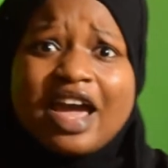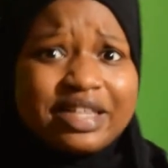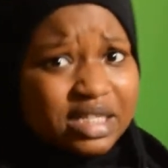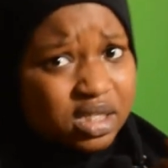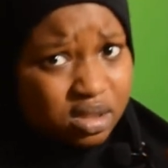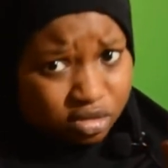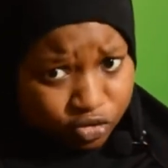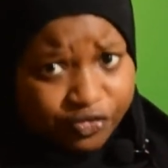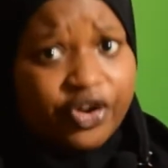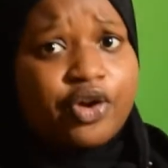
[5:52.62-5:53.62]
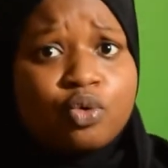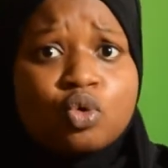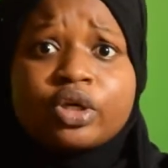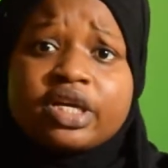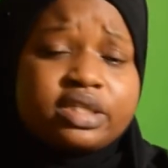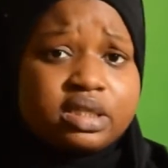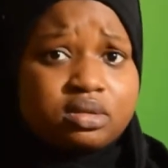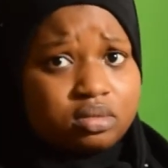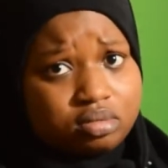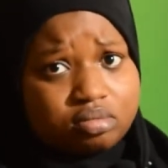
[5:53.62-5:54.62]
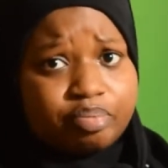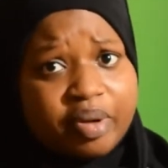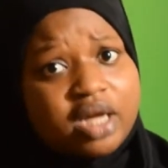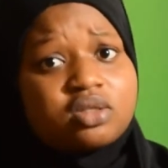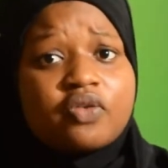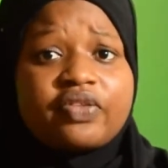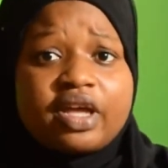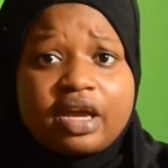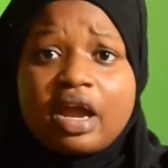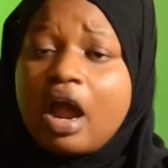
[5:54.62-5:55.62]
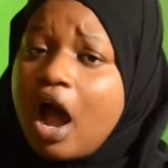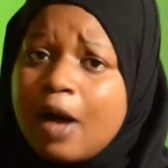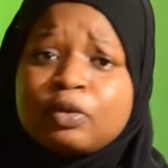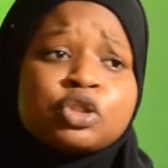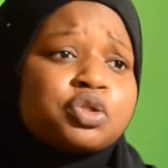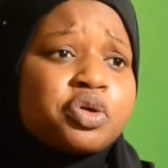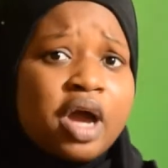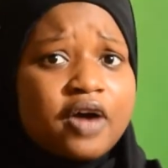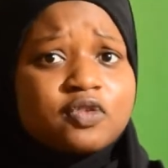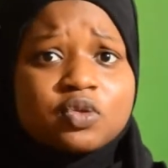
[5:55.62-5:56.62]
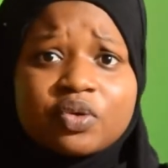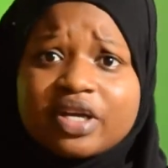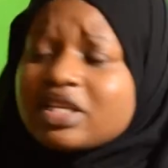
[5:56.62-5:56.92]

it is very good. It is part of the ablution, so you have to do it,